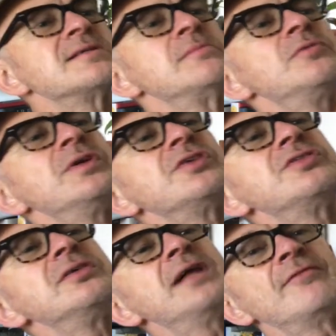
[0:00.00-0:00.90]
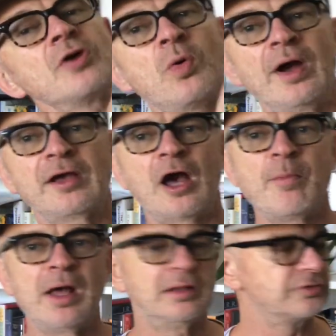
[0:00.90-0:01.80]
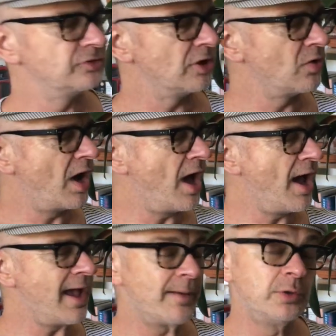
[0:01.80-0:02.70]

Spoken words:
some of which still haven't quite come out. So I am